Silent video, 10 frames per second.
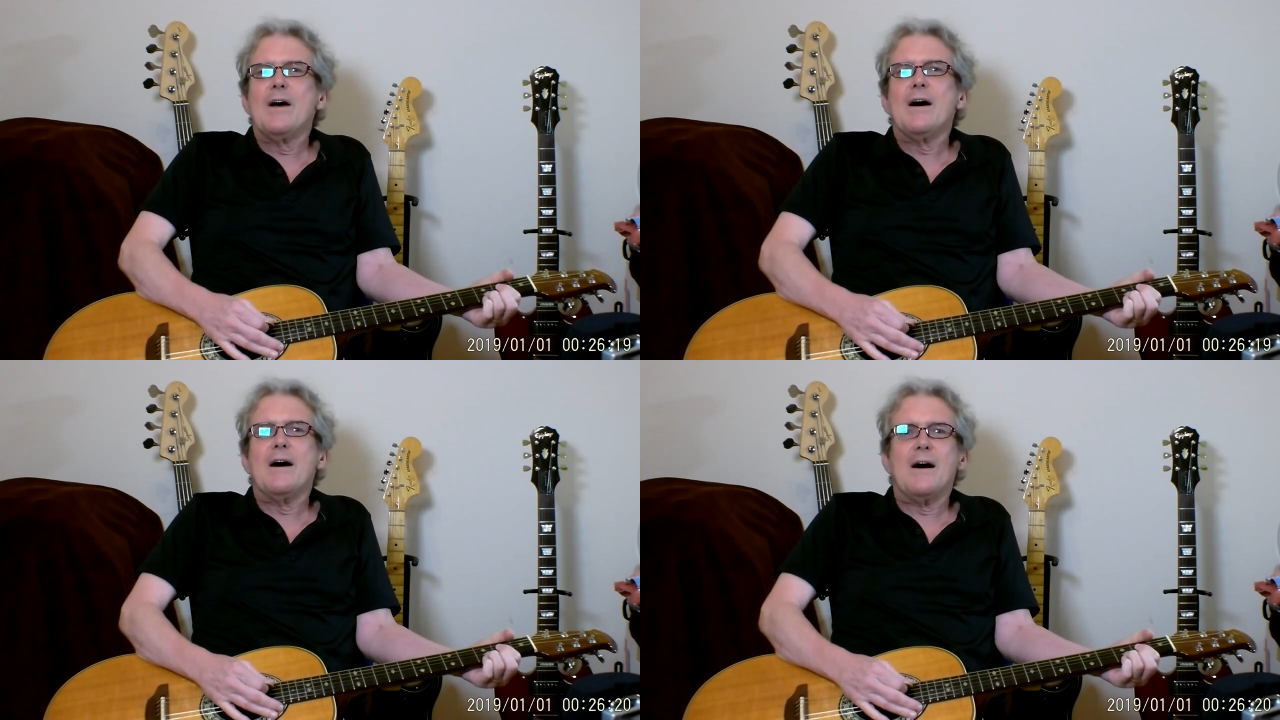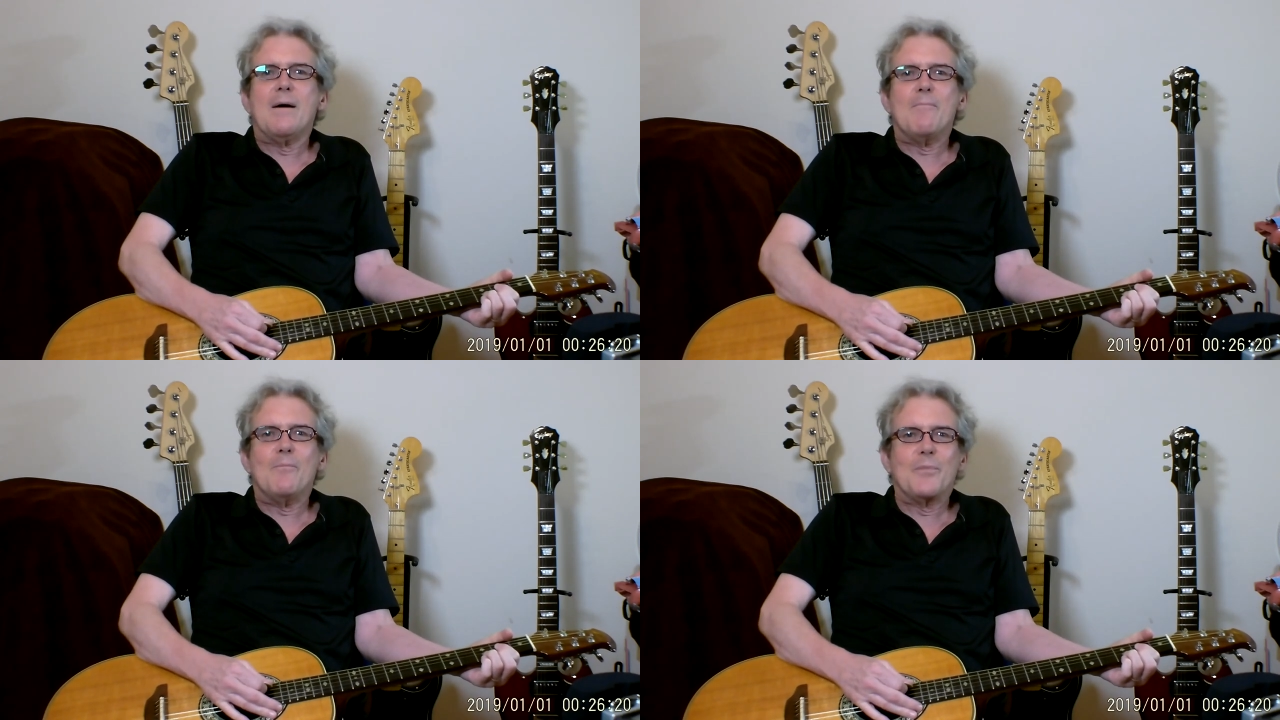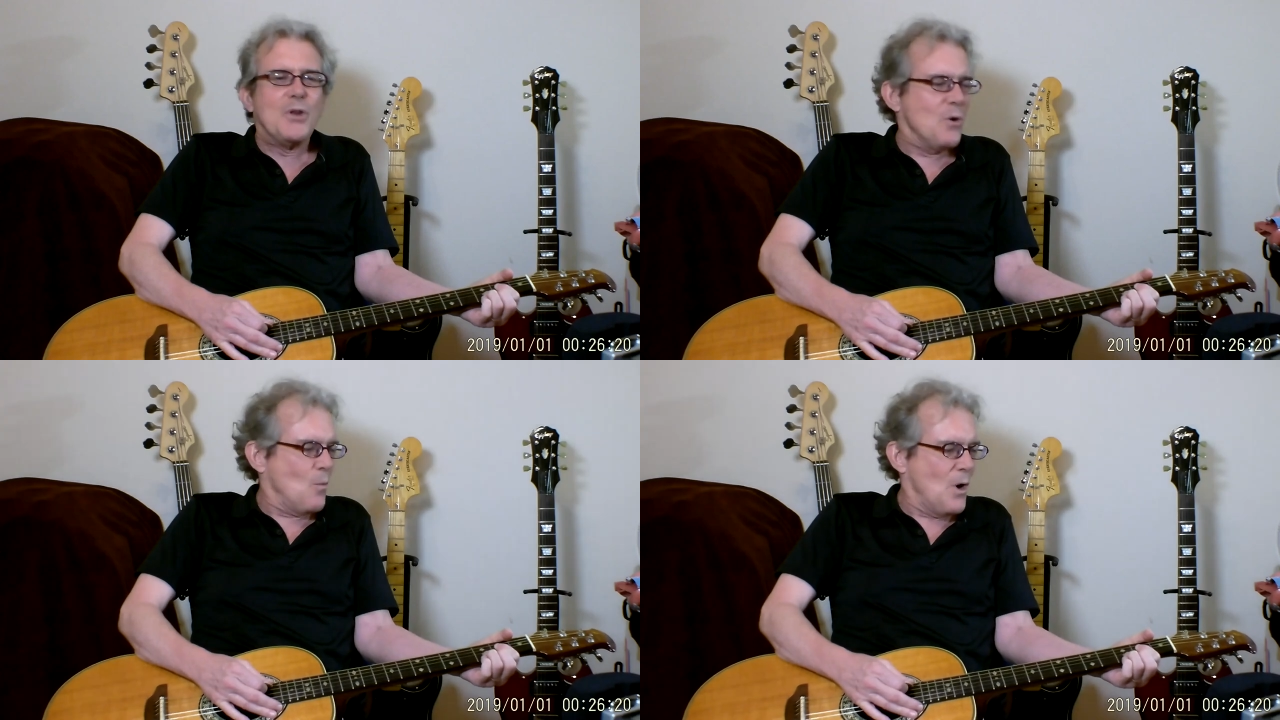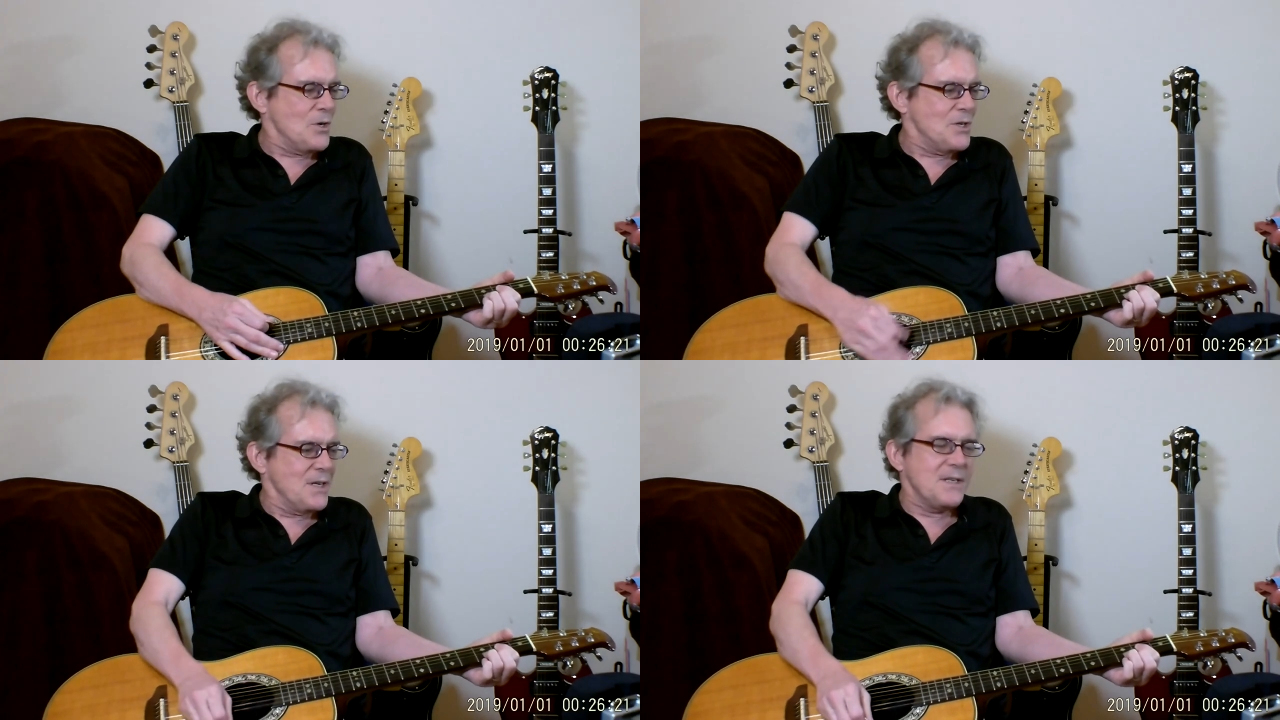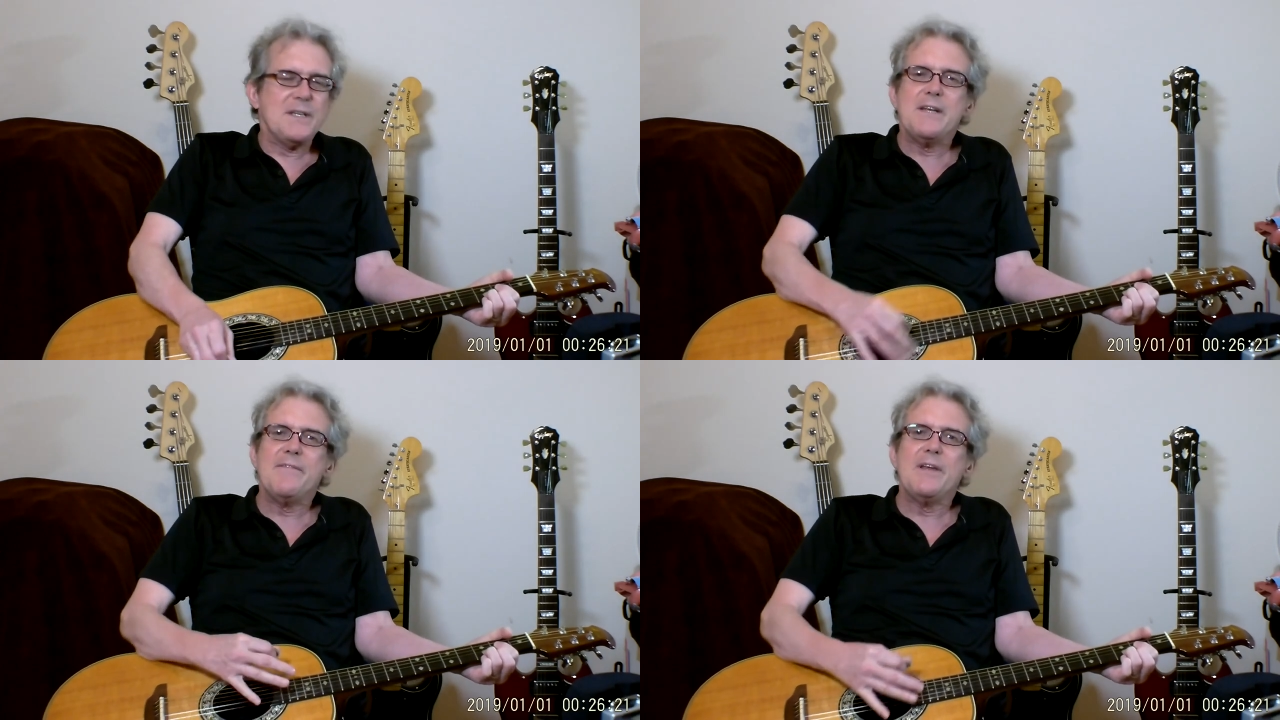um, you know, watching T
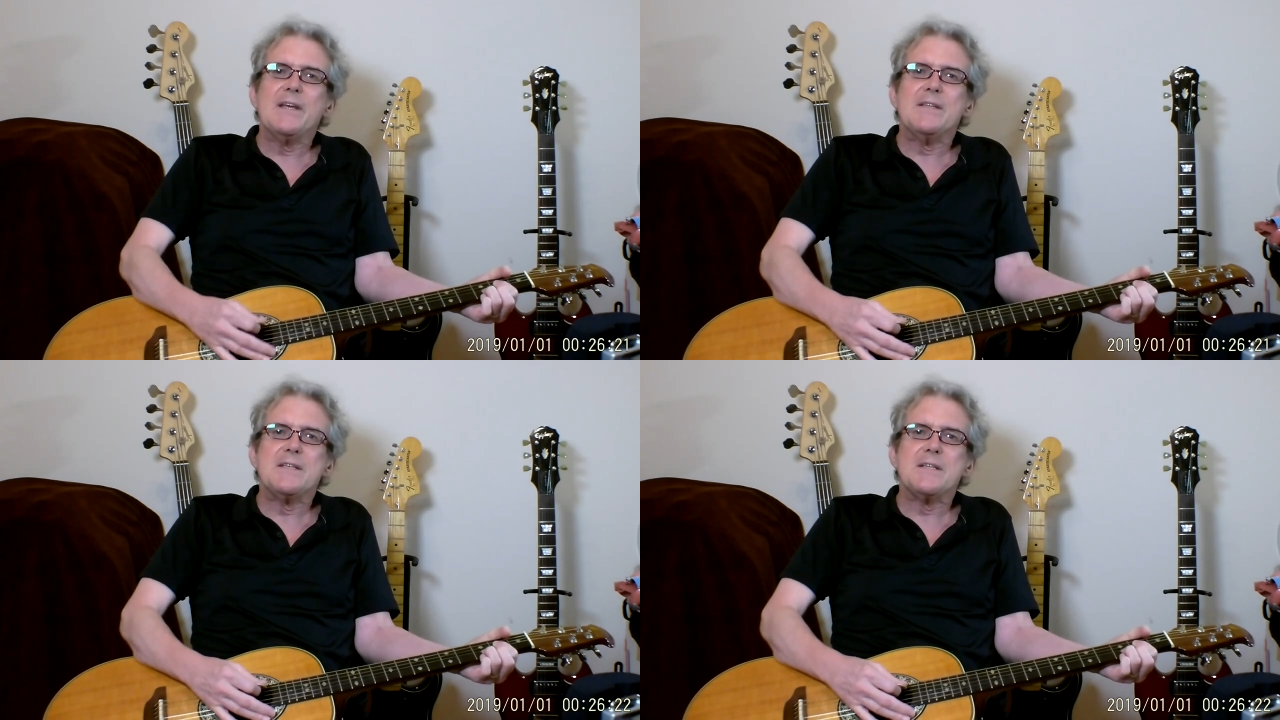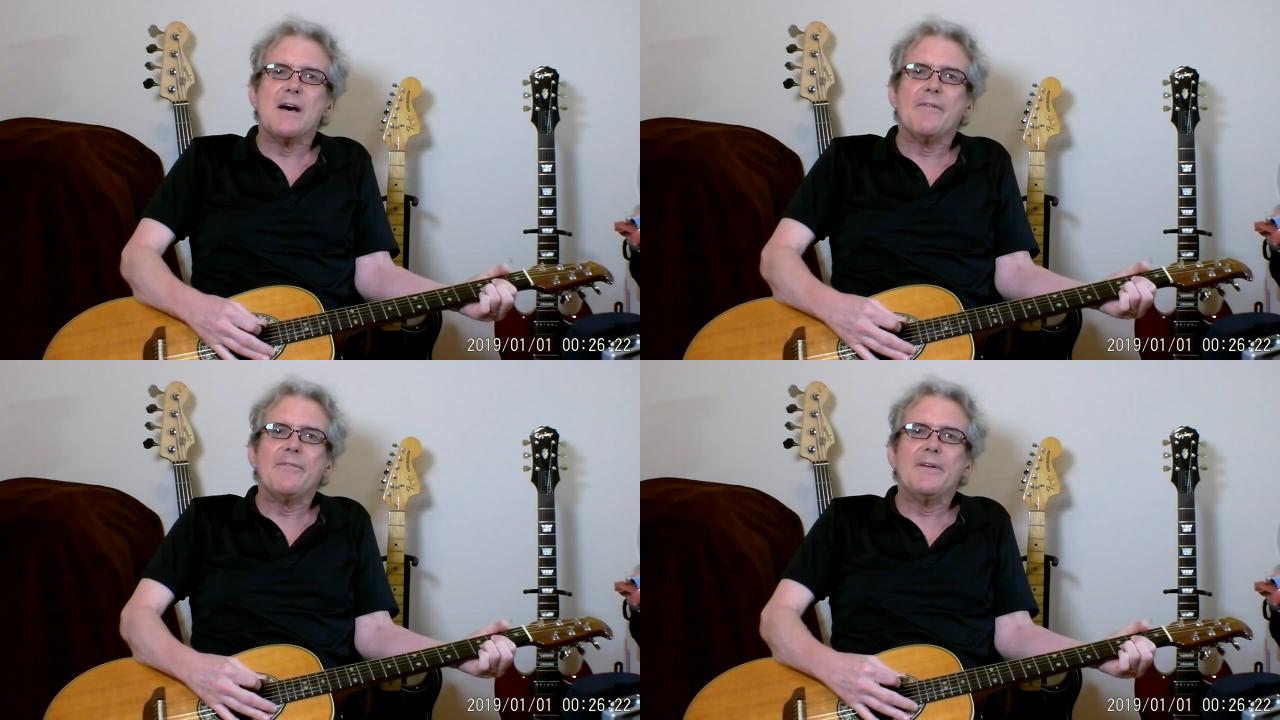V and stuff.